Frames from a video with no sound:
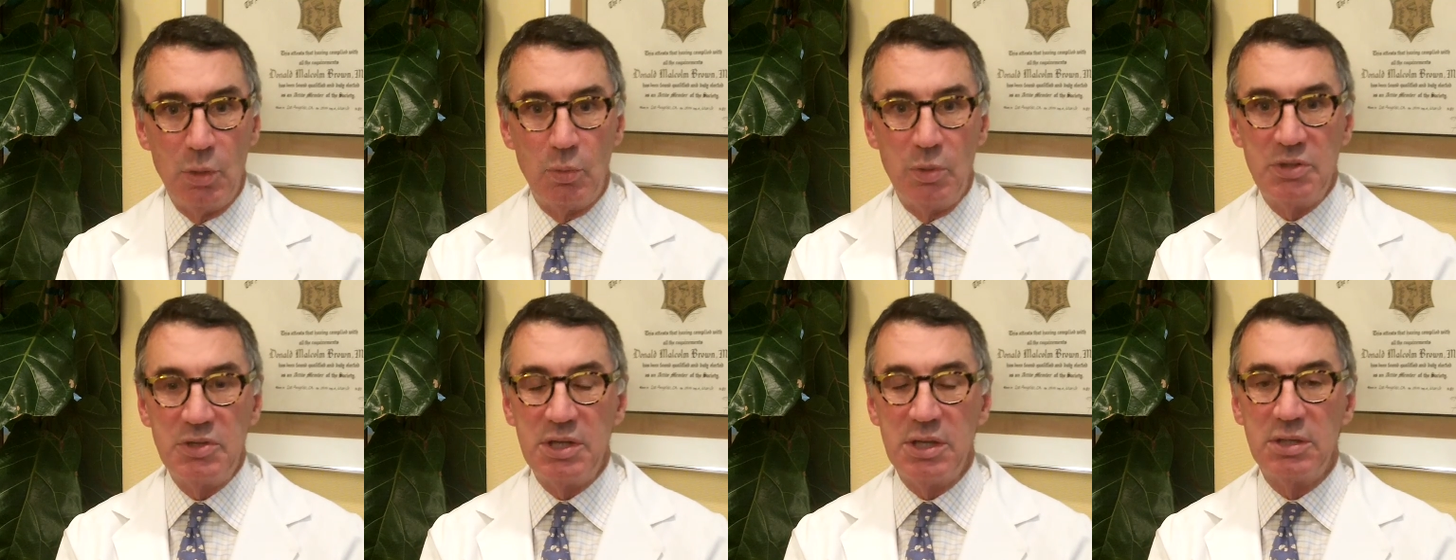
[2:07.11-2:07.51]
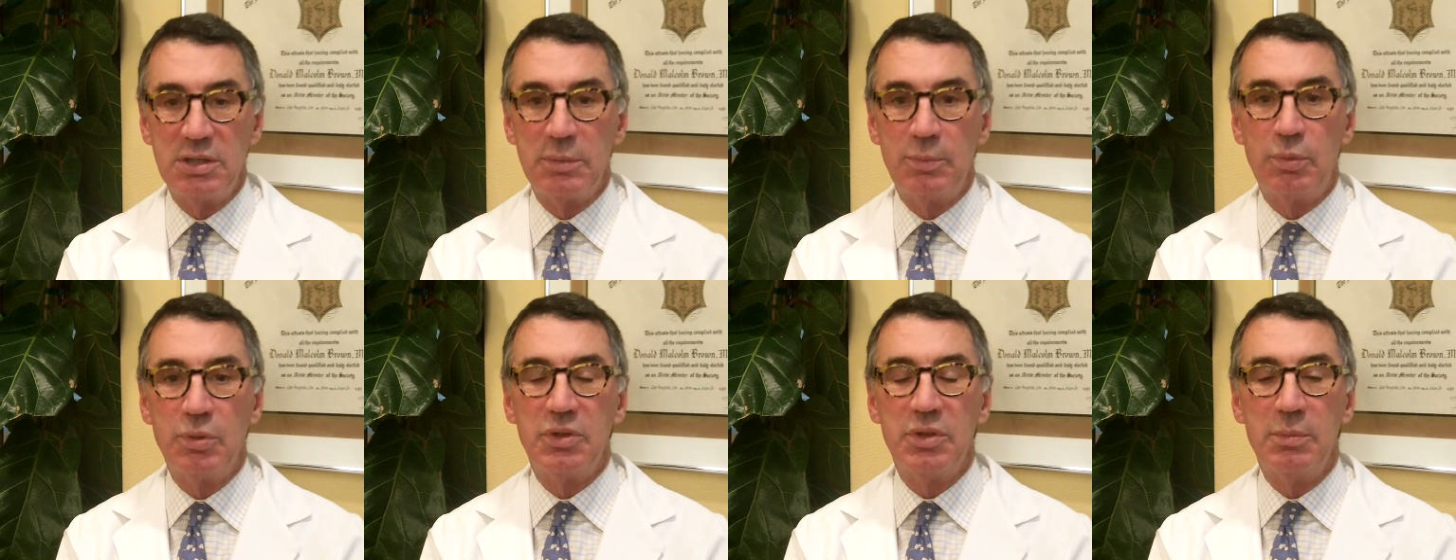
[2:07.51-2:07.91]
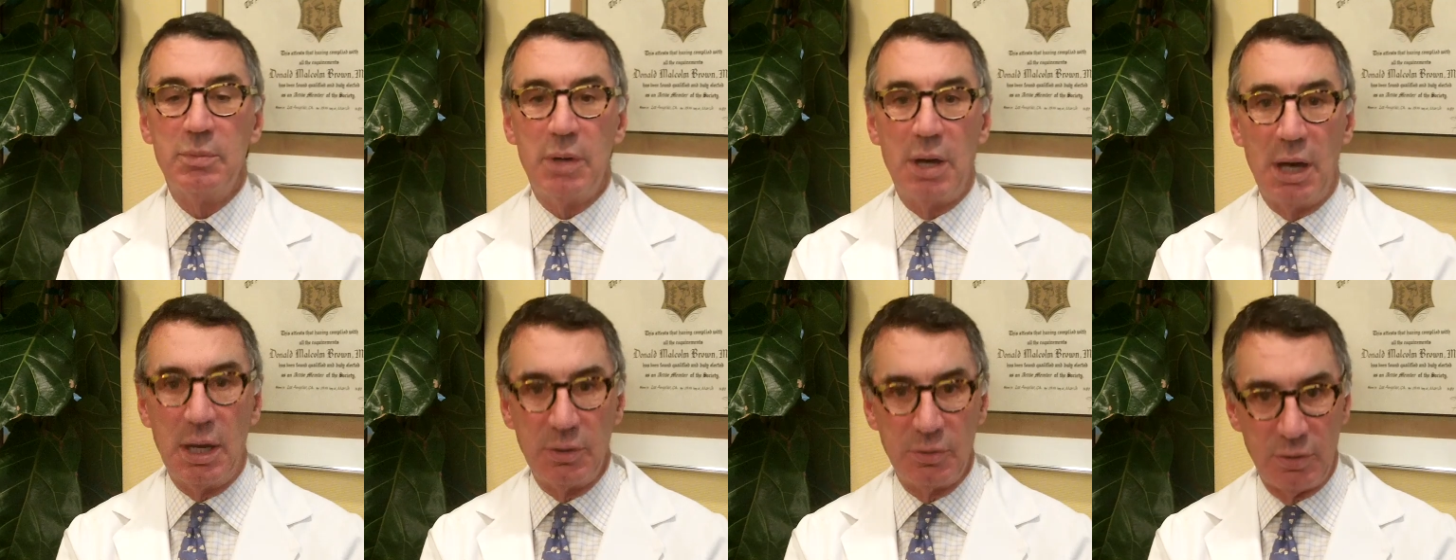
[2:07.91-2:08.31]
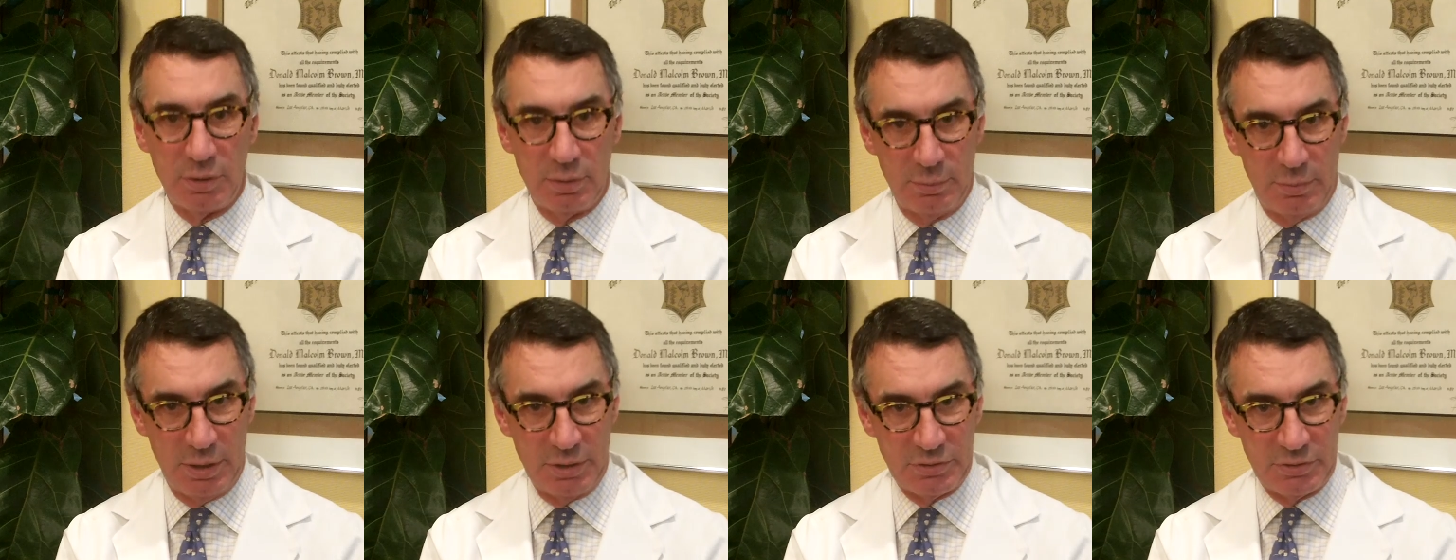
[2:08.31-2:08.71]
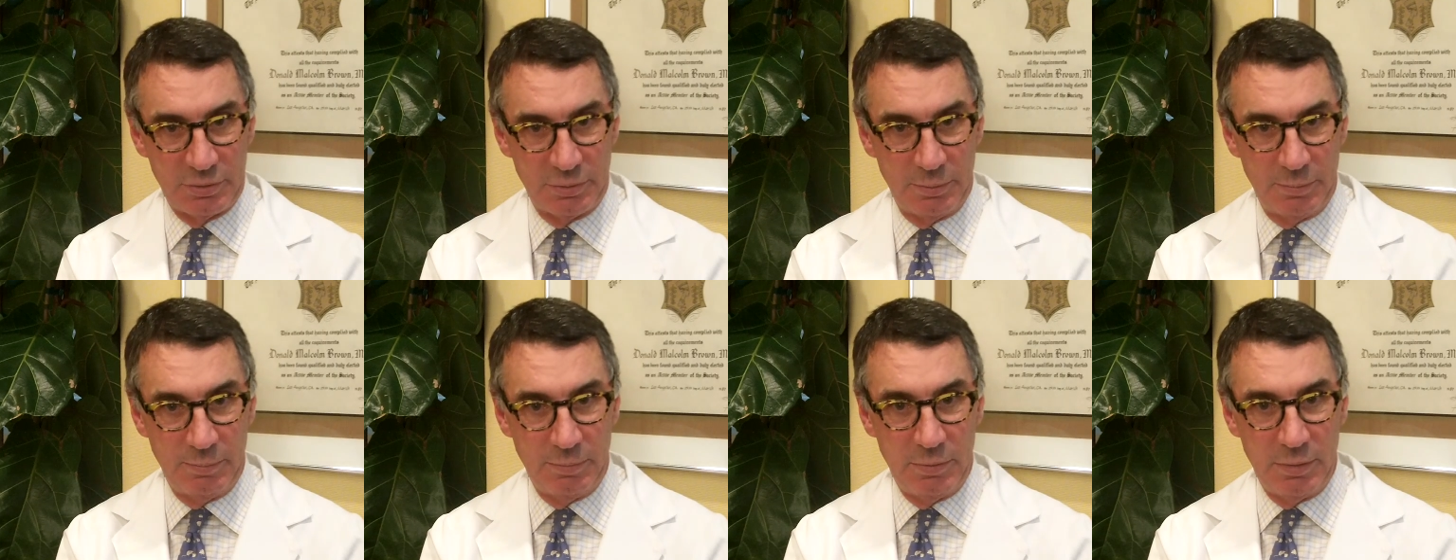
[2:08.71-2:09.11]
we tend to put them under the
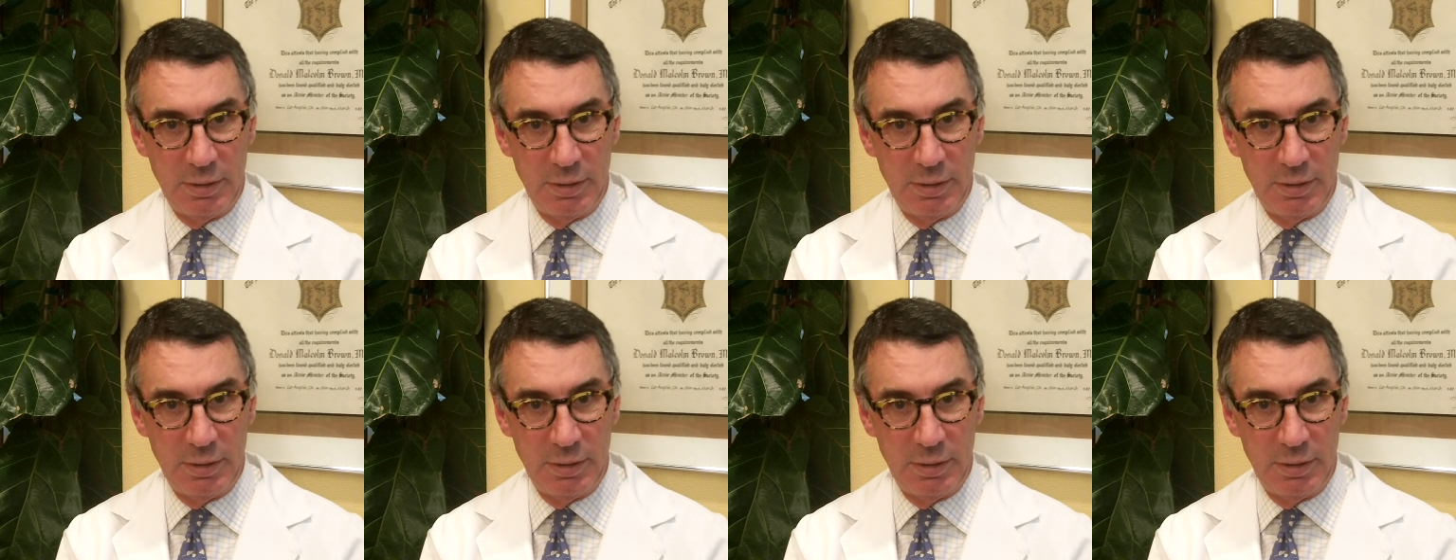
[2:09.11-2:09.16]
muscle.